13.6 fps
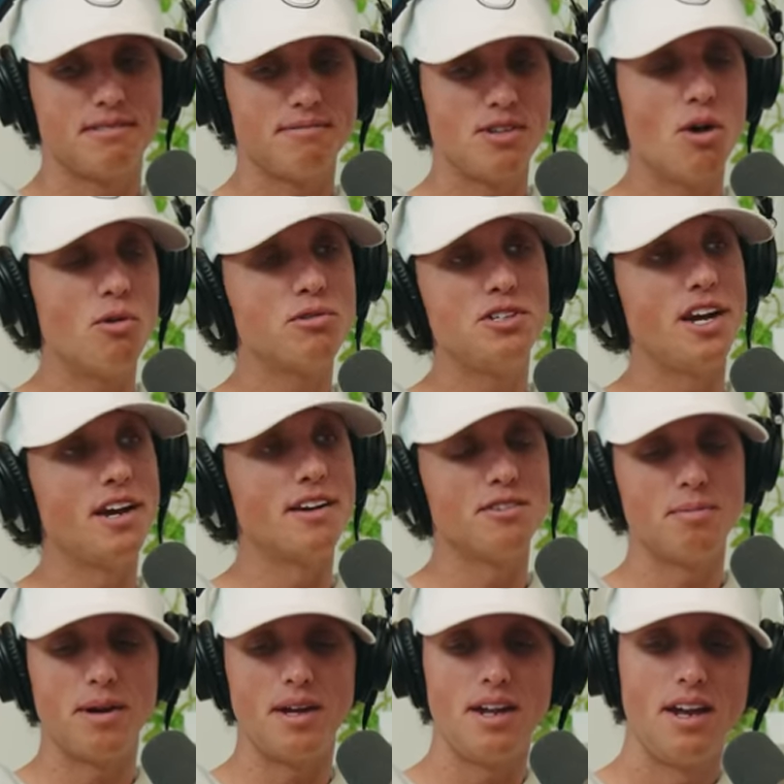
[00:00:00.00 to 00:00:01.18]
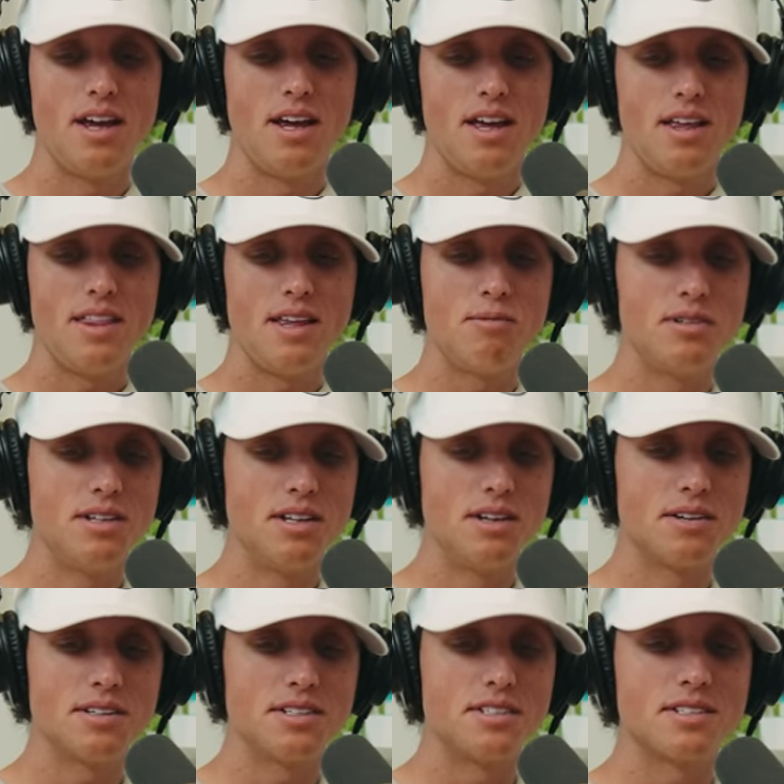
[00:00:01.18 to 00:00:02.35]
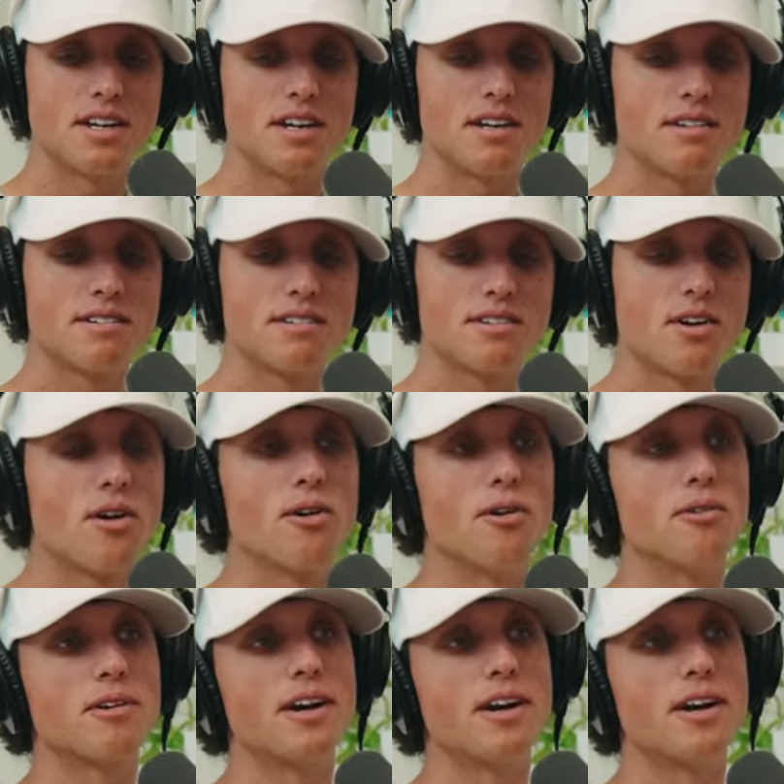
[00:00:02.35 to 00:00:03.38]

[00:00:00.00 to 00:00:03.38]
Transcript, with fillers: no chance. But they would literally just like curl